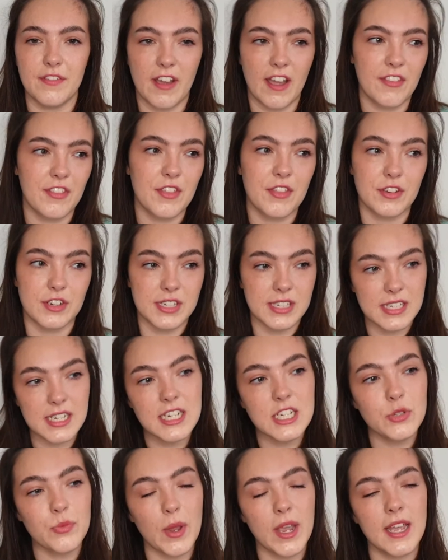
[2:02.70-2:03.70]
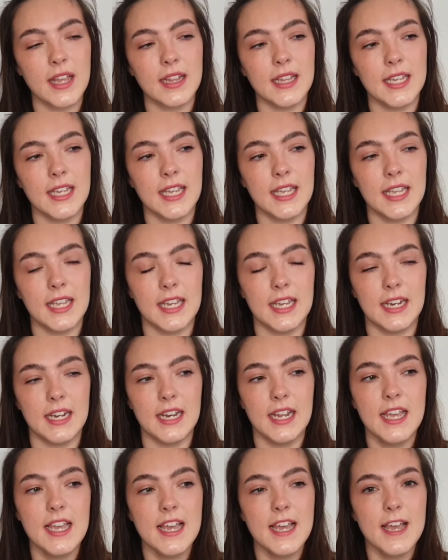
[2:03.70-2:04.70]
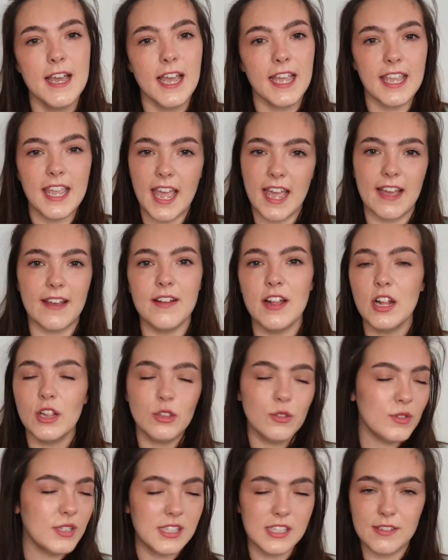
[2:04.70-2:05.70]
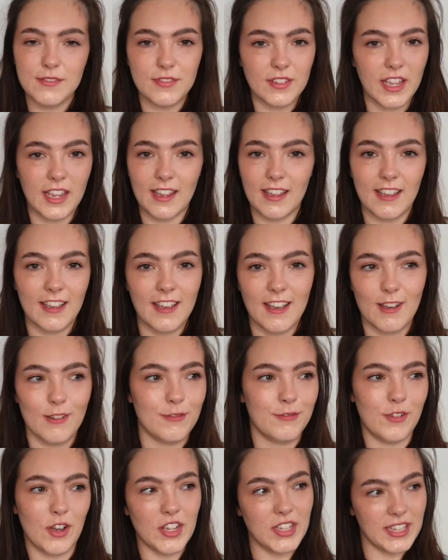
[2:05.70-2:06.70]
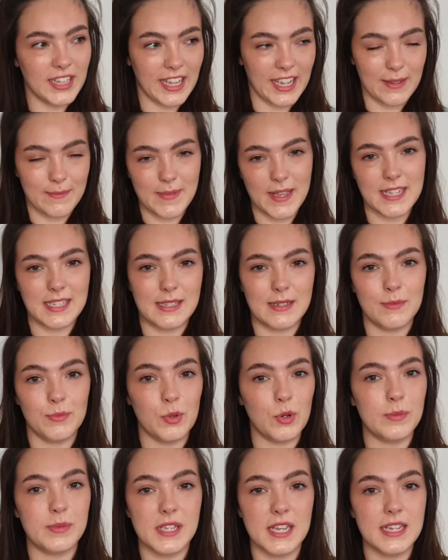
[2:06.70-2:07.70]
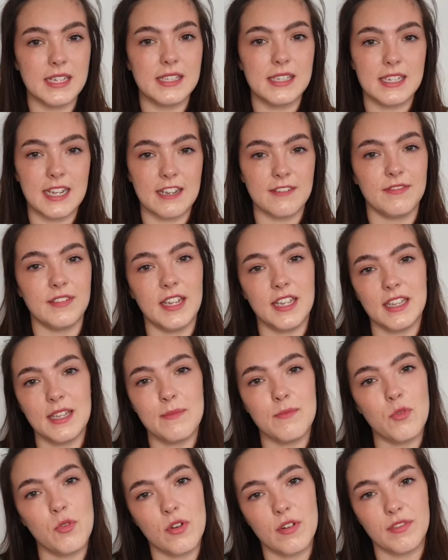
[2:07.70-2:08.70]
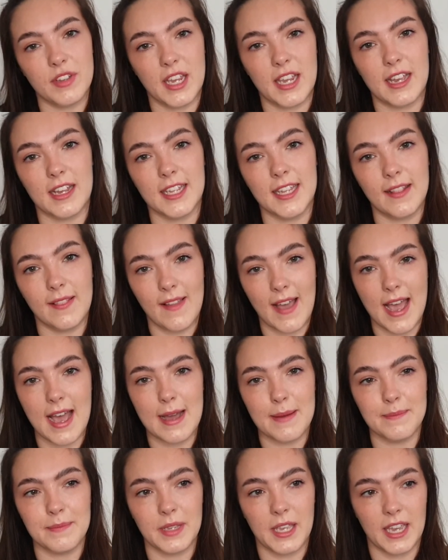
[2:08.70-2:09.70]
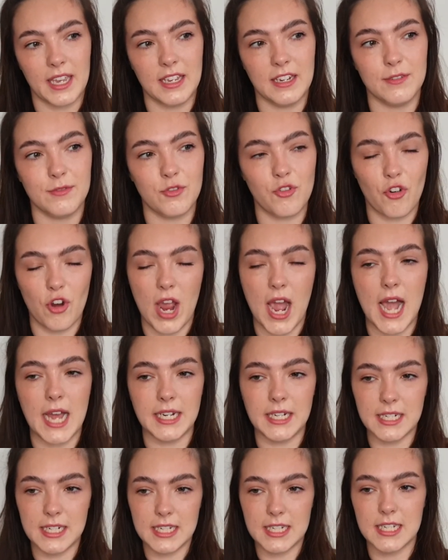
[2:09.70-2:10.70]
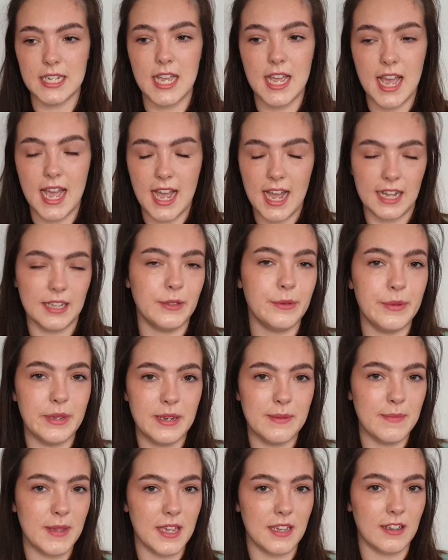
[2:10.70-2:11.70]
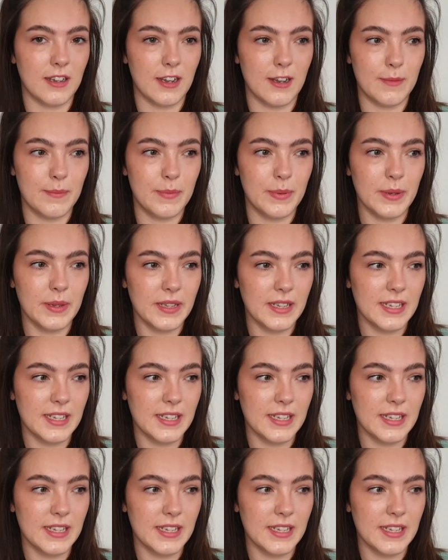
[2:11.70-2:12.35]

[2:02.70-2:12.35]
the fact that they're sea dwelling and yeah, loads of like fun like bits and bobs. It is definitely more of like a glam kind of grand Halloween makeup.